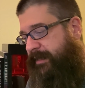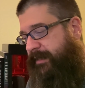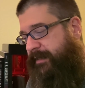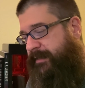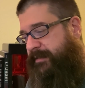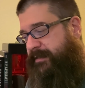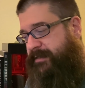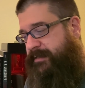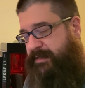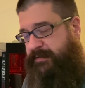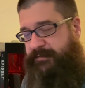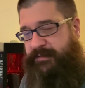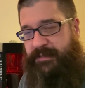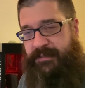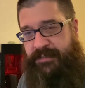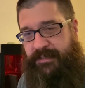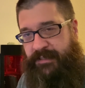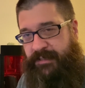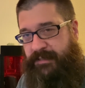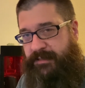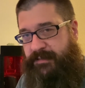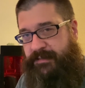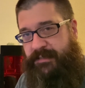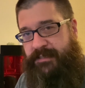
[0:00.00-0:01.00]
Stephen
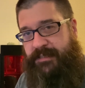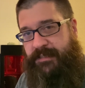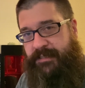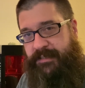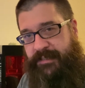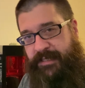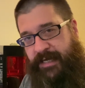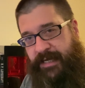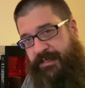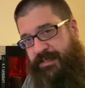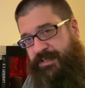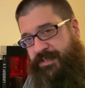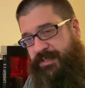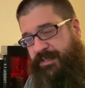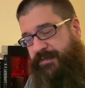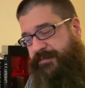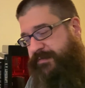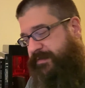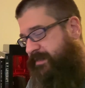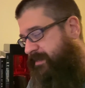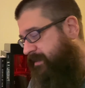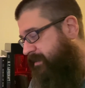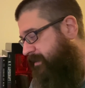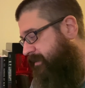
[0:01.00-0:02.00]
King's Night
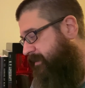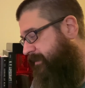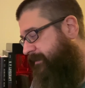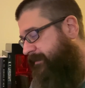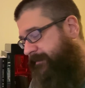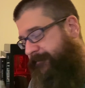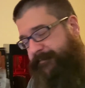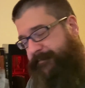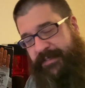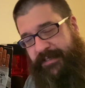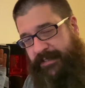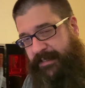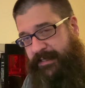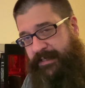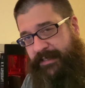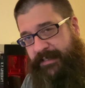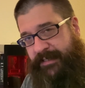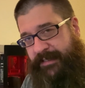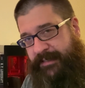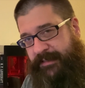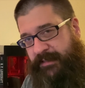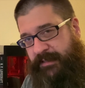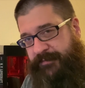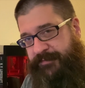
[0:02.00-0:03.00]
Shift,
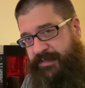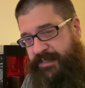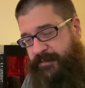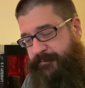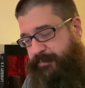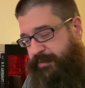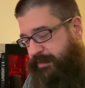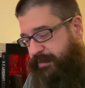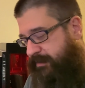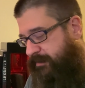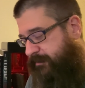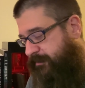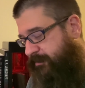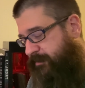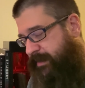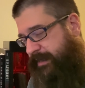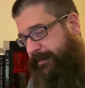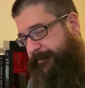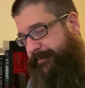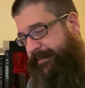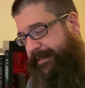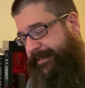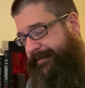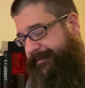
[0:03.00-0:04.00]
I love this book quite a
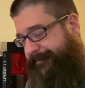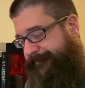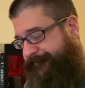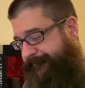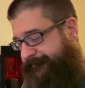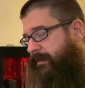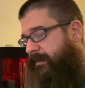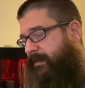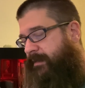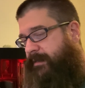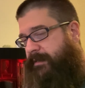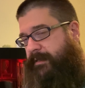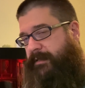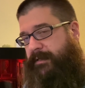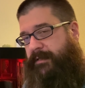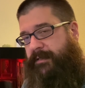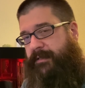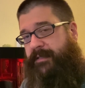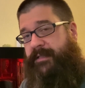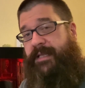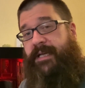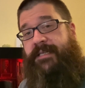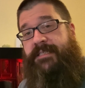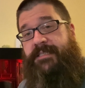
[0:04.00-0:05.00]
bit.
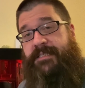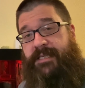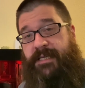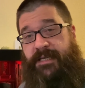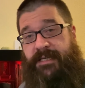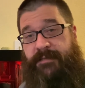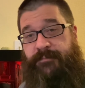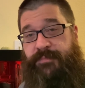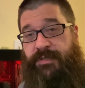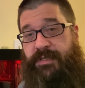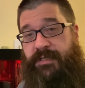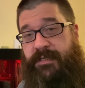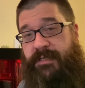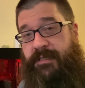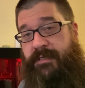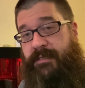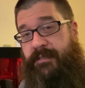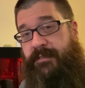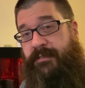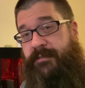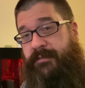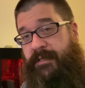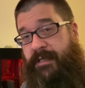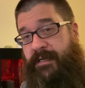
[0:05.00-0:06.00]
The next King book
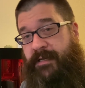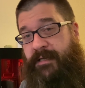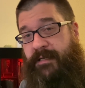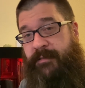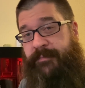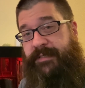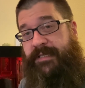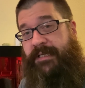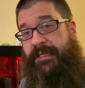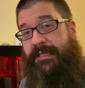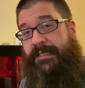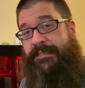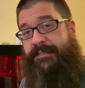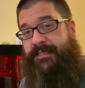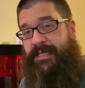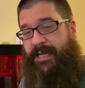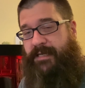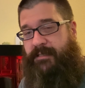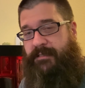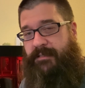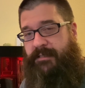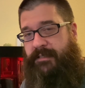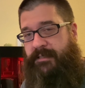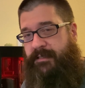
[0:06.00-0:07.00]
that I'll be
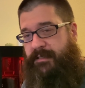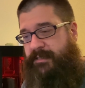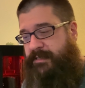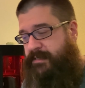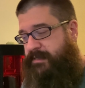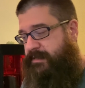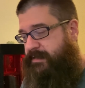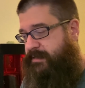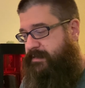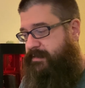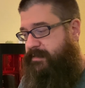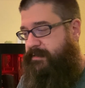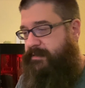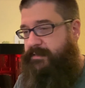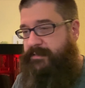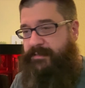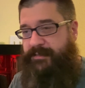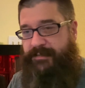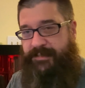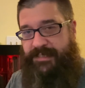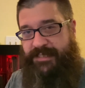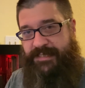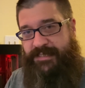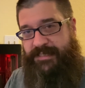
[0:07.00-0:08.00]
tackling is
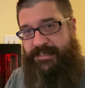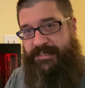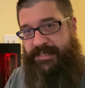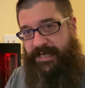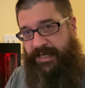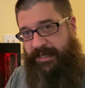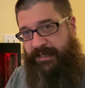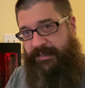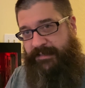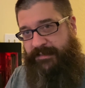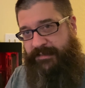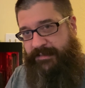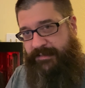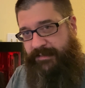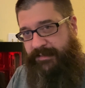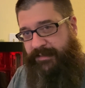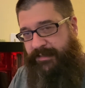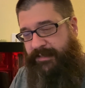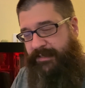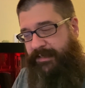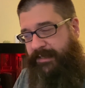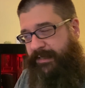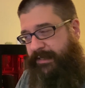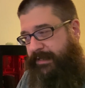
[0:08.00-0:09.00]
The Stand.
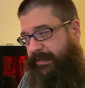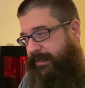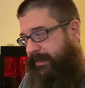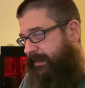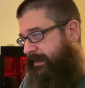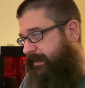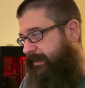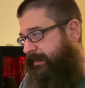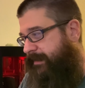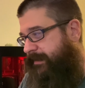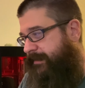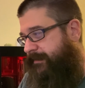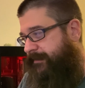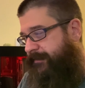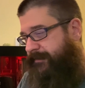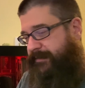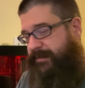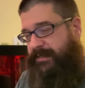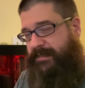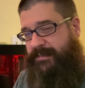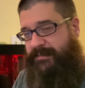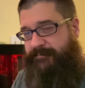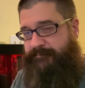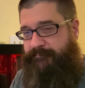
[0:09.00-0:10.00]

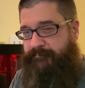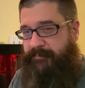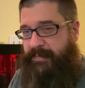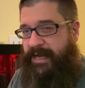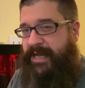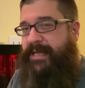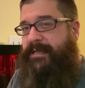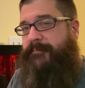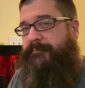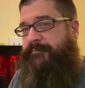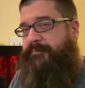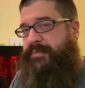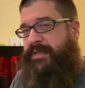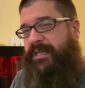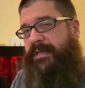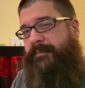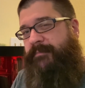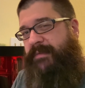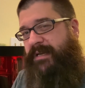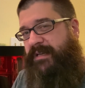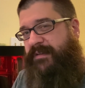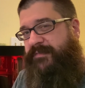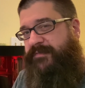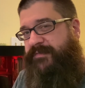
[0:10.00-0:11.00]
this might be
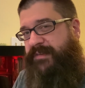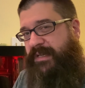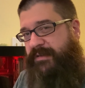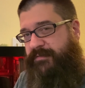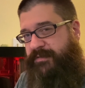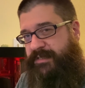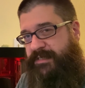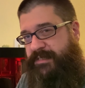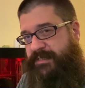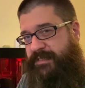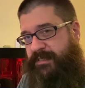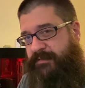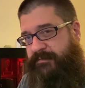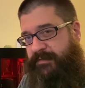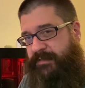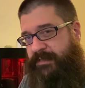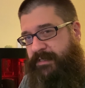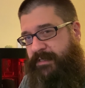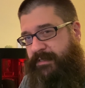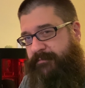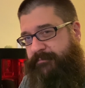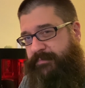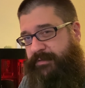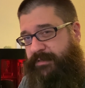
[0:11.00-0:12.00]
my favorite Stephen
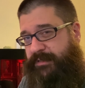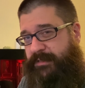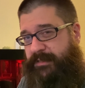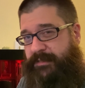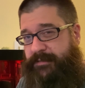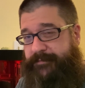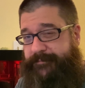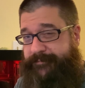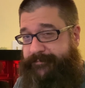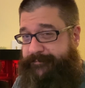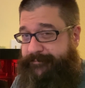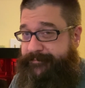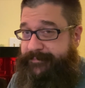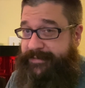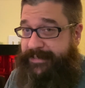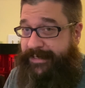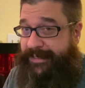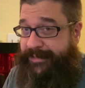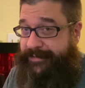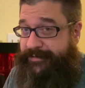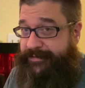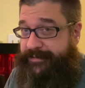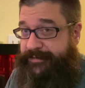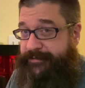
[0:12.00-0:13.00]
King book. I
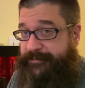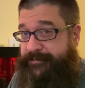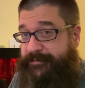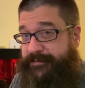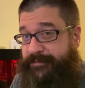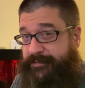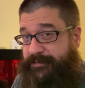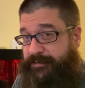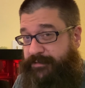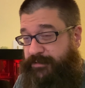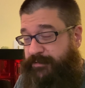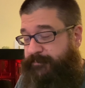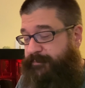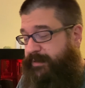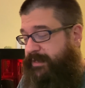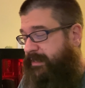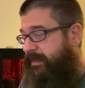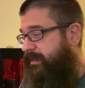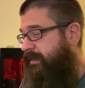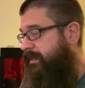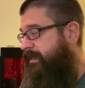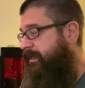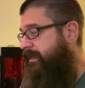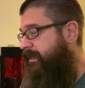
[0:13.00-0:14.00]
don't know, could
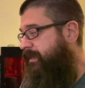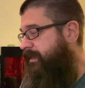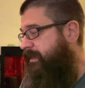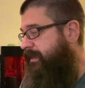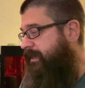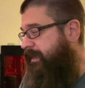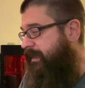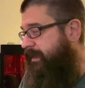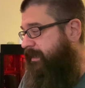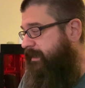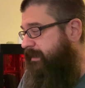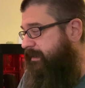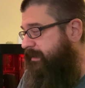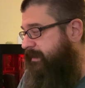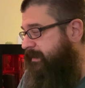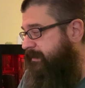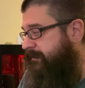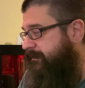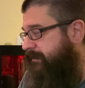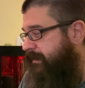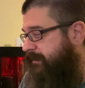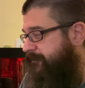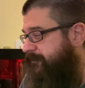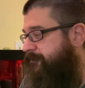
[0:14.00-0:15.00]
be.
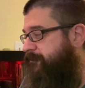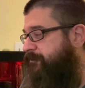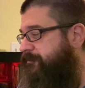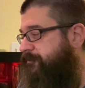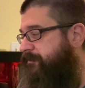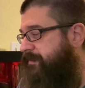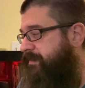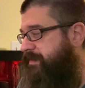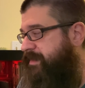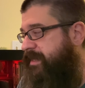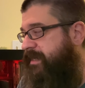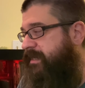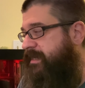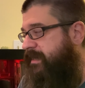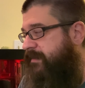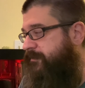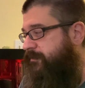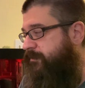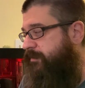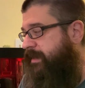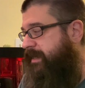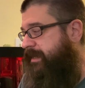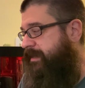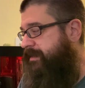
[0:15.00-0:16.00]
I think I've
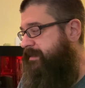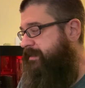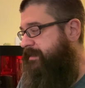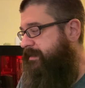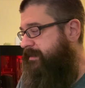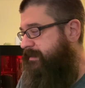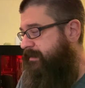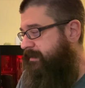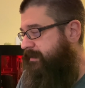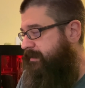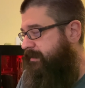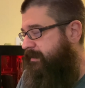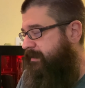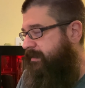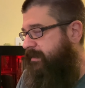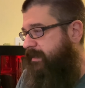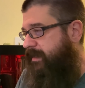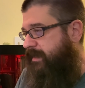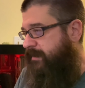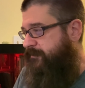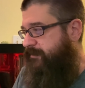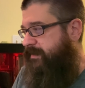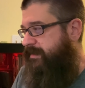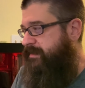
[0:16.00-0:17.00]
read
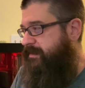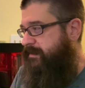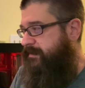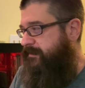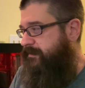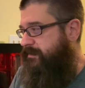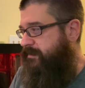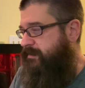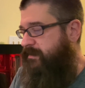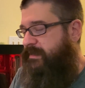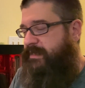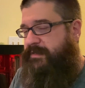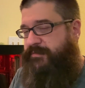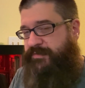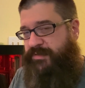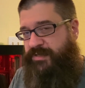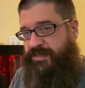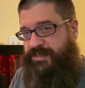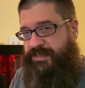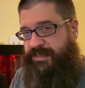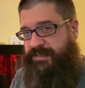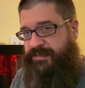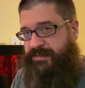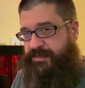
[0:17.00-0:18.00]
the early
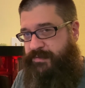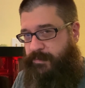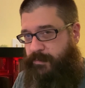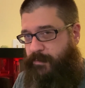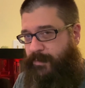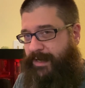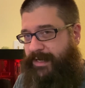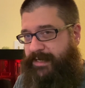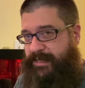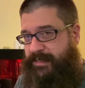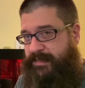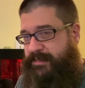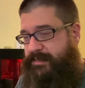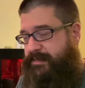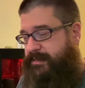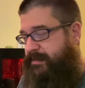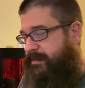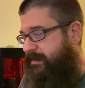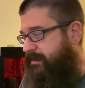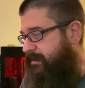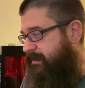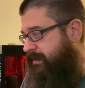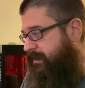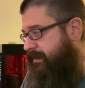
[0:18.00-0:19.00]
version twice,
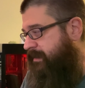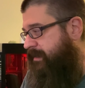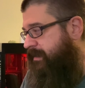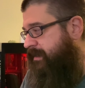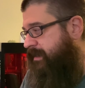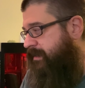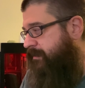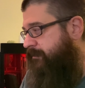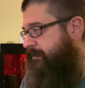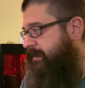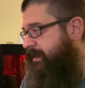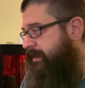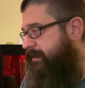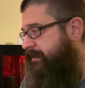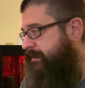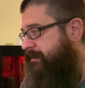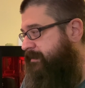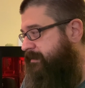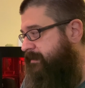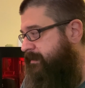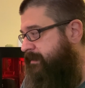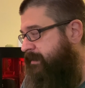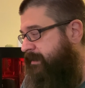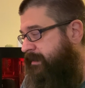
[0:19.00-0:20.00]
and then I read
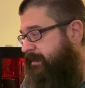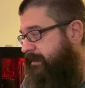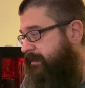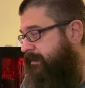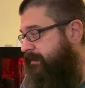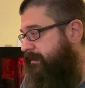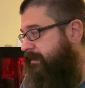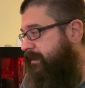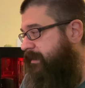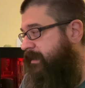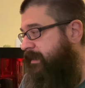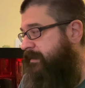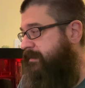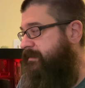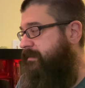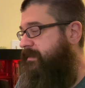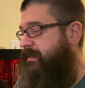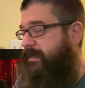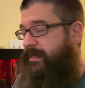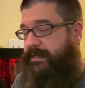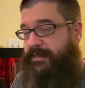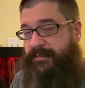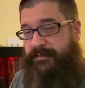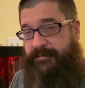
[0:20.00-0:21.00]
the
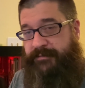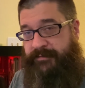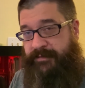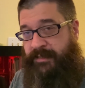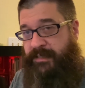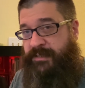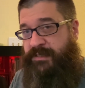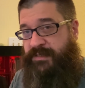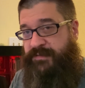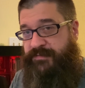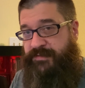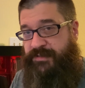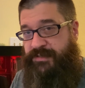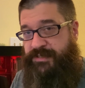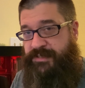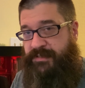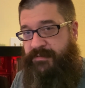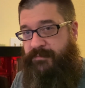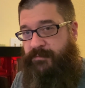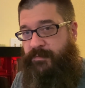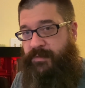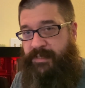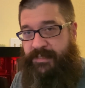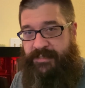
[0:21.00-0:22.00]
uncut longer
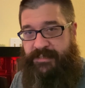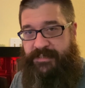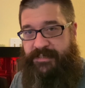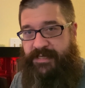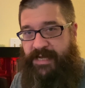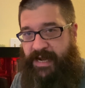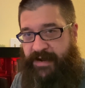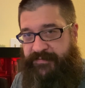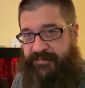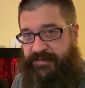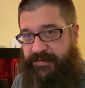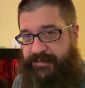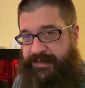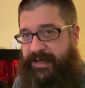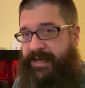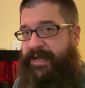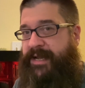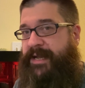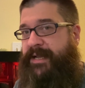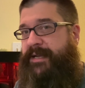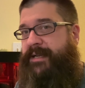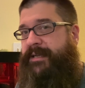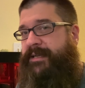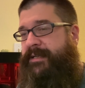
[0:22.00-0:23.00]
version once after
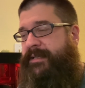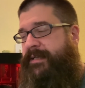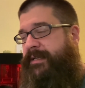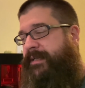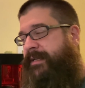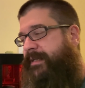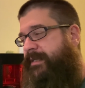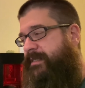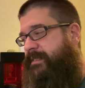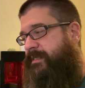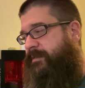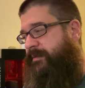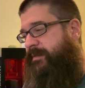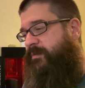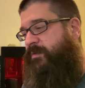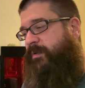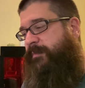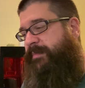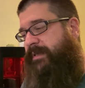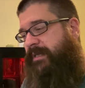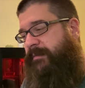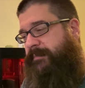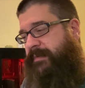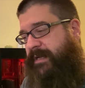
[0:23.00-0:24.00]
that. So it will
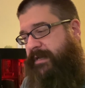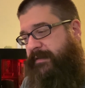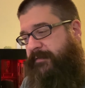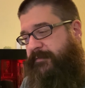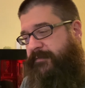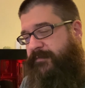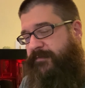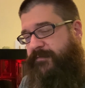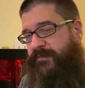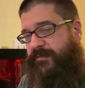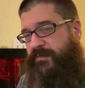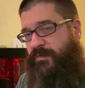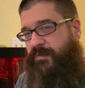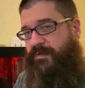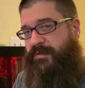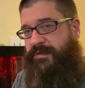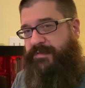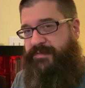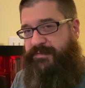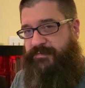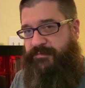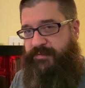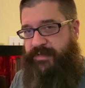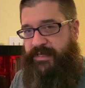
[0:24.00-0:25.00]
be my
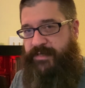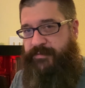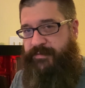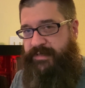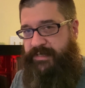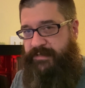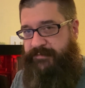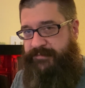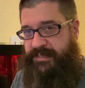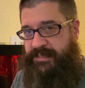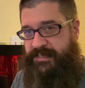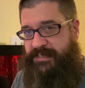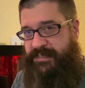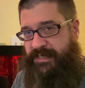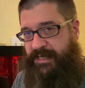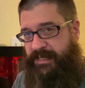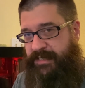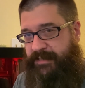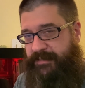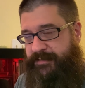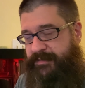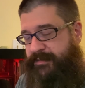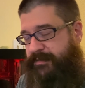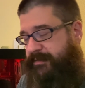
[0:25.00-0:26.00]
fourth reread of The
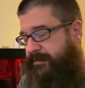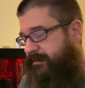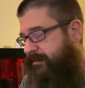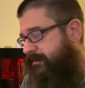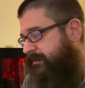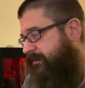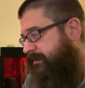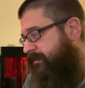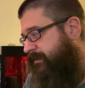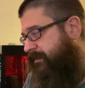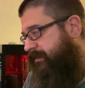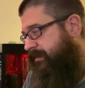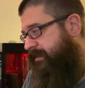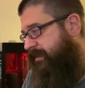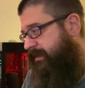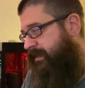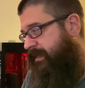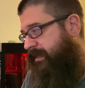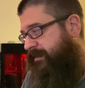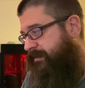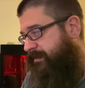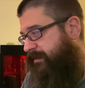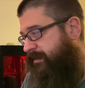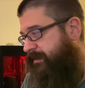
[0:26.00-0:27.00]
Stand
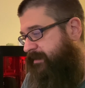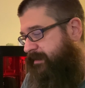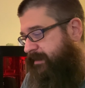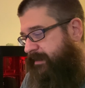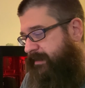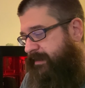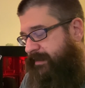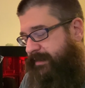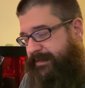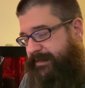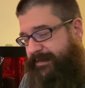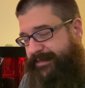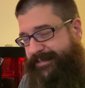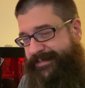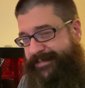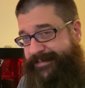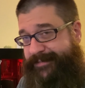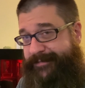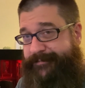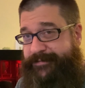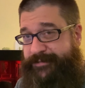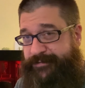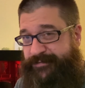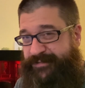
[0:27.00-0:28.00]
altogether.
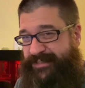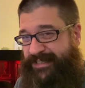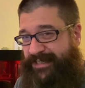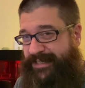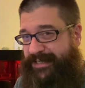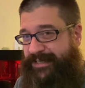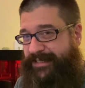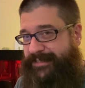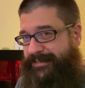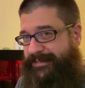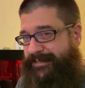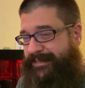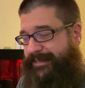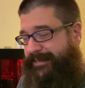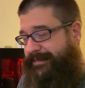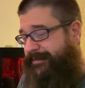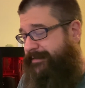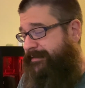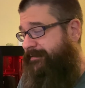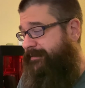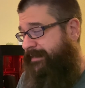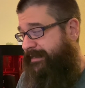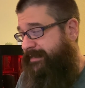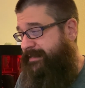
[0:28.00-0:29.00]
So yeah,
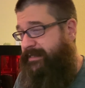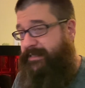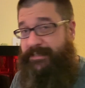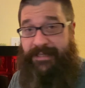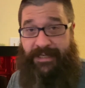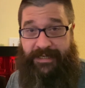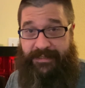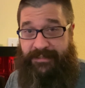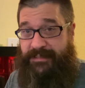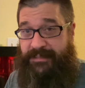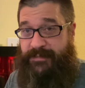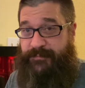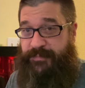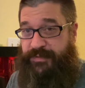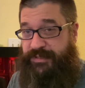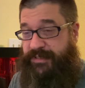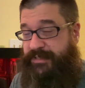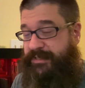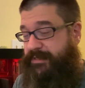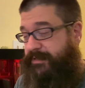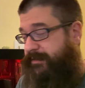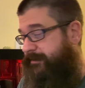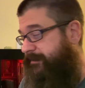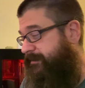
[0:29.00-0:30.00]
I did like this book.
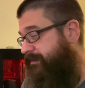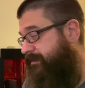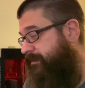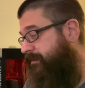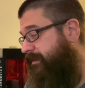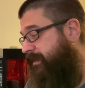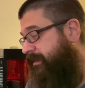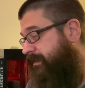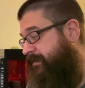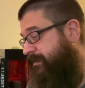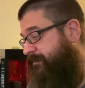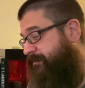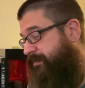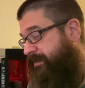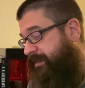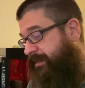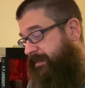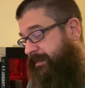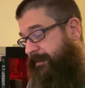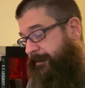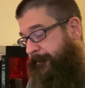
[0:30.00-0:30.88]
Do like this book.